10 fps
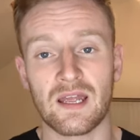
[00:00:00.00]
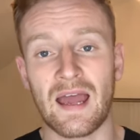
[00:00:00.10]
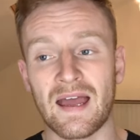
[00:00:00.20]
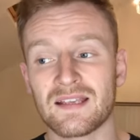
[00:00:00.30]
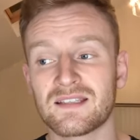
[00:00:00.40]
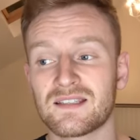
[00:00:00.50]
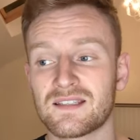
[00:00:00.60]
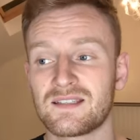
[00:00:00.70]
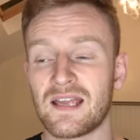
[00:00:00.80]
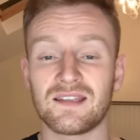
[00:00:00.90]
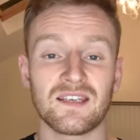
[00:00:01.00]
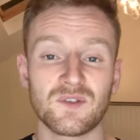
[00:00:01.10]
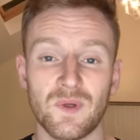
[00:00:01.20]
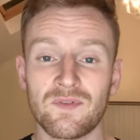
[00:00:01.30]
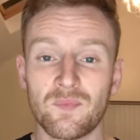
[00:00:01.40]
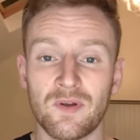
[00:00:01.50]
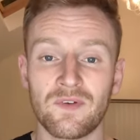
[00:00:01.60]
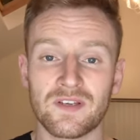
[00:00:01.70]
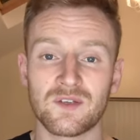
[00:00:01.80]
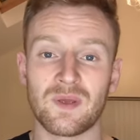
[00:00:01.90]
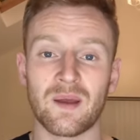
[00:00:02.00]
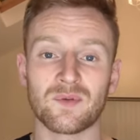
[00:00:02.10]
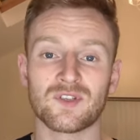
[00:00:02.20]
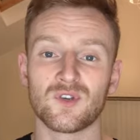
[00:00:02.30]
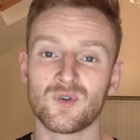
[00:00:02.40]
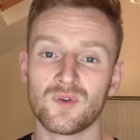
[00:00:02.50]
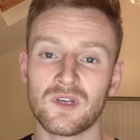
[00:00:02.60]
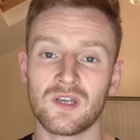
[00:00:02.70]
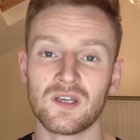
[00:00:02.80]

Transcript: As dentists, we have the privilege to be able to